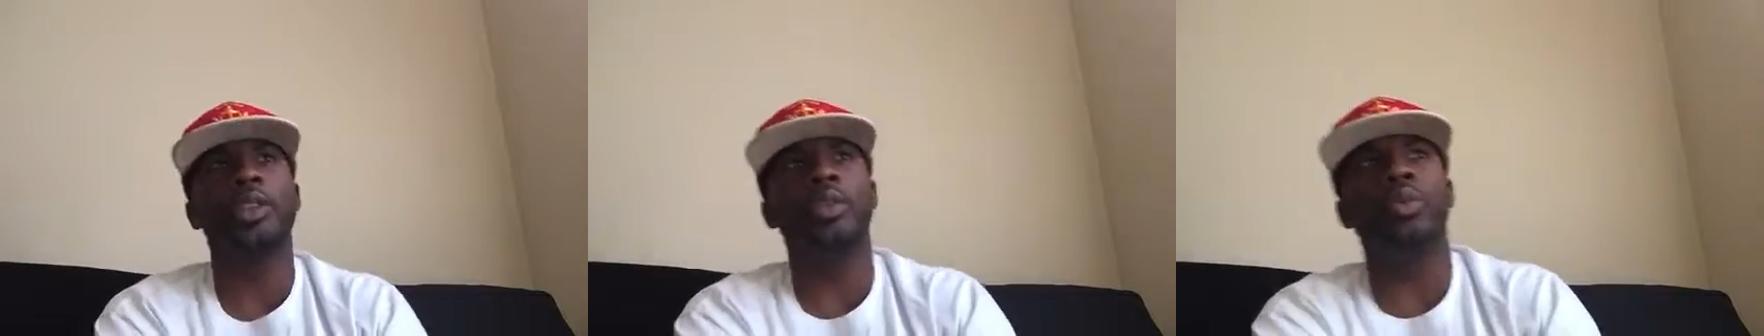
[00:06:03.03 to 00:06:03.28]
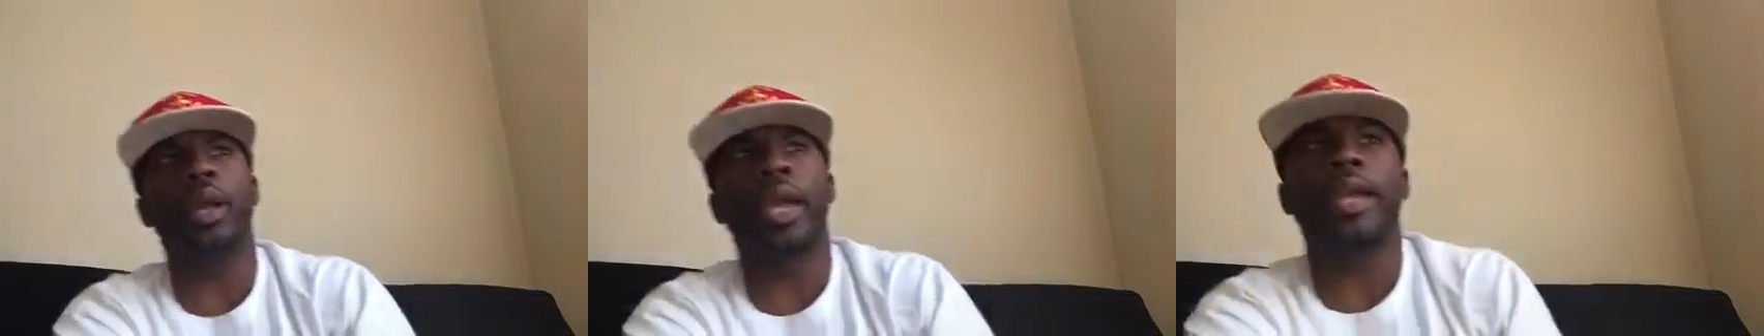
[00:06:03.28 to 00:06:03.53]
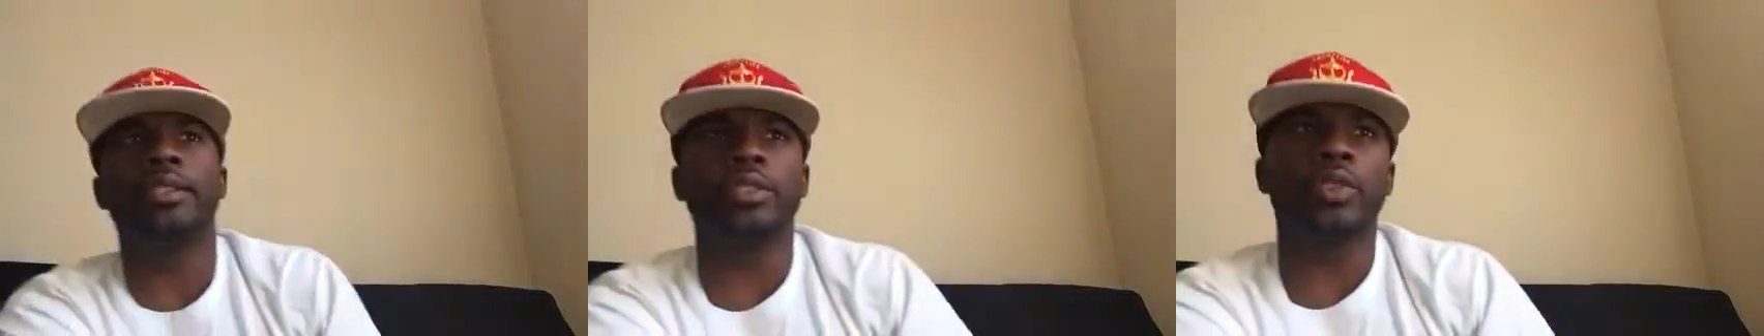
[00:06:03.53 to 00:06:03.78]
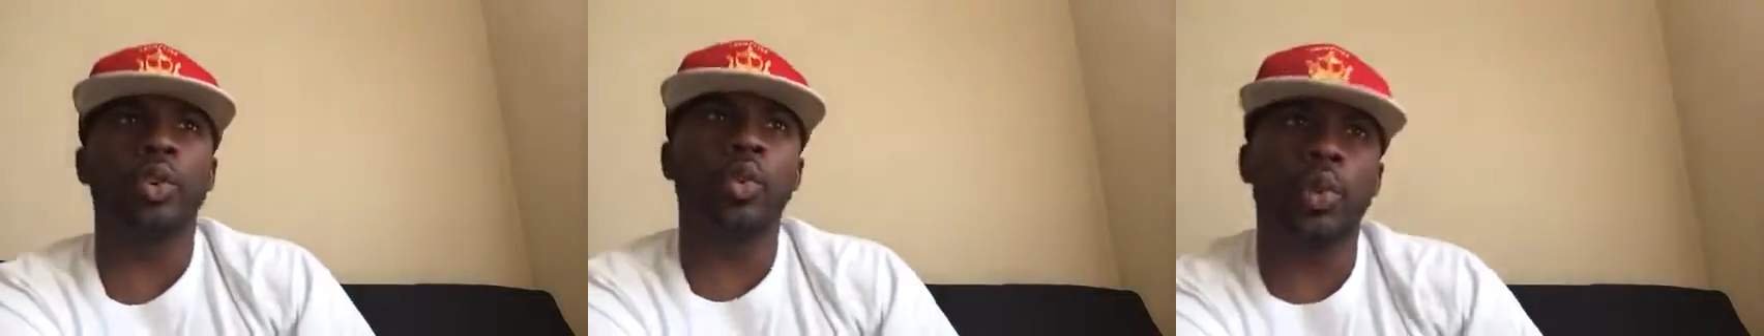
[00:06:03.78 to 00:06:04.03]
when you
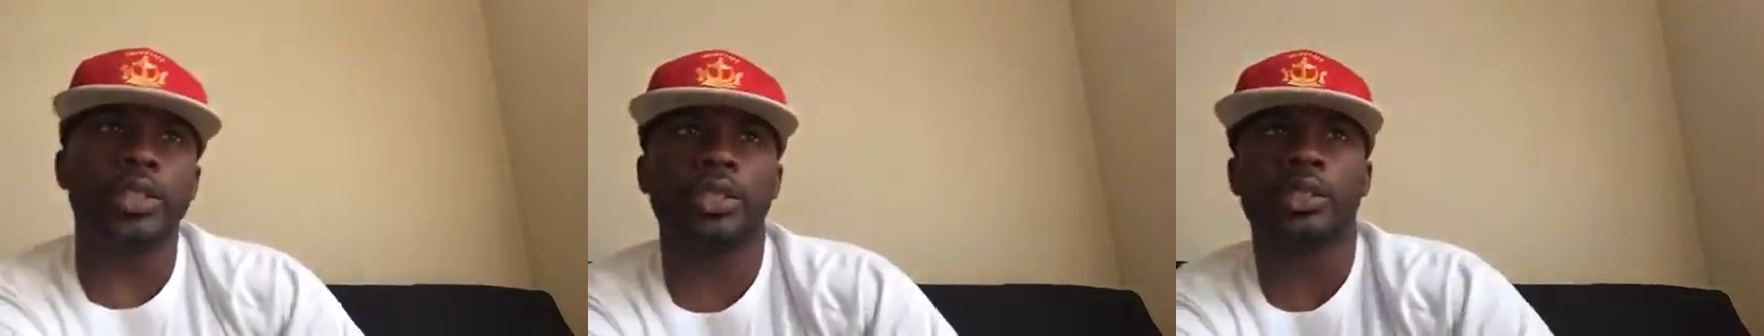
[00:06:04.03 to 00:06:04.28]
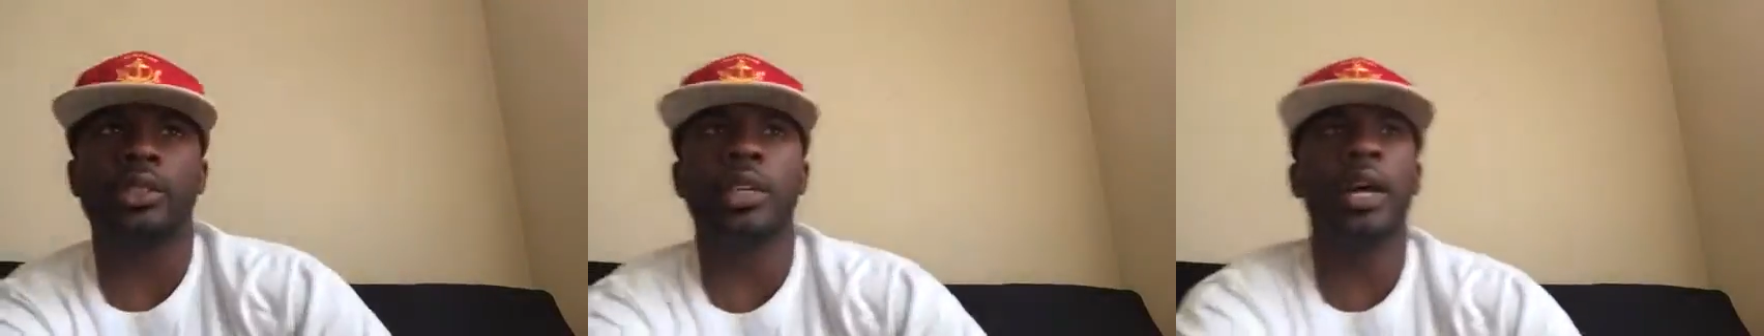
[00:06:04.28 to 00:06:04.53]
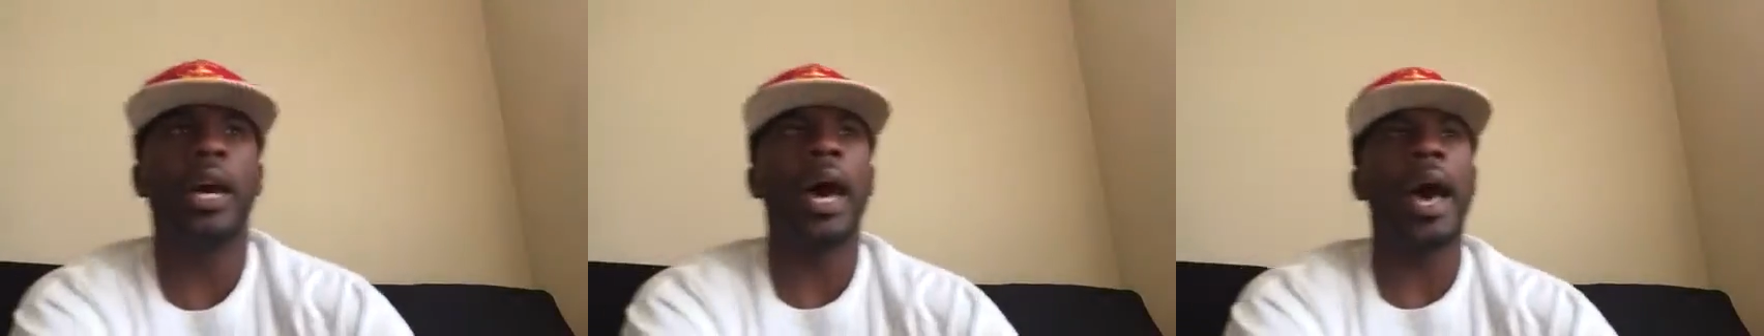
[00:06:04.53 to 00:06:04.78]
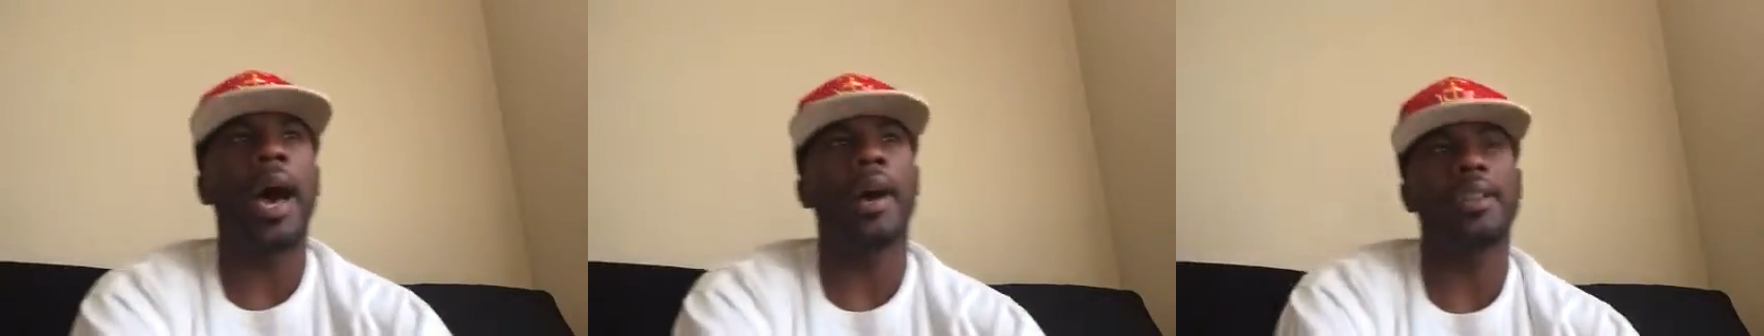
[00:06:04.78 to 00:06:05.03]
answer the question,
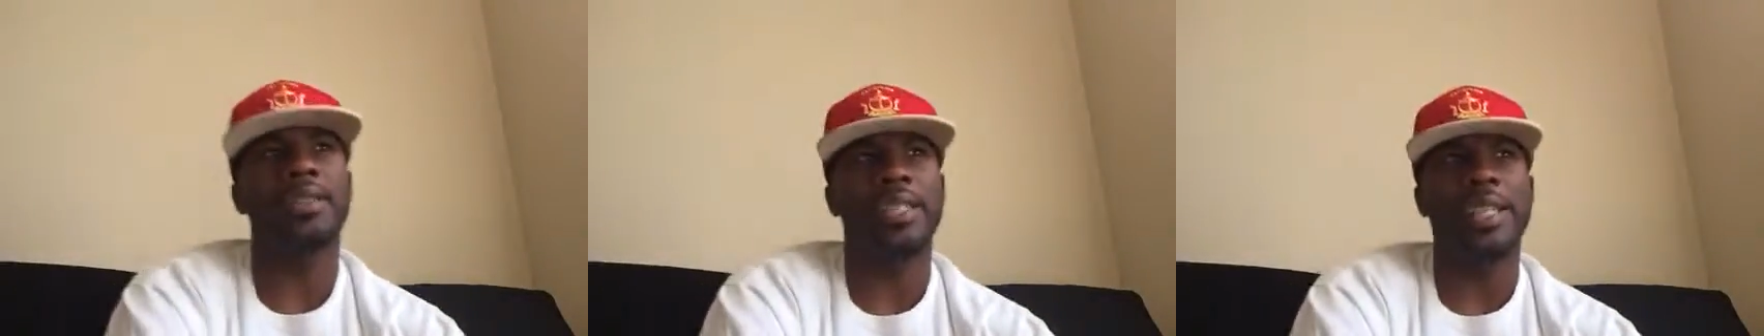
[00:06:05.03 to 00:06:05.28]
how does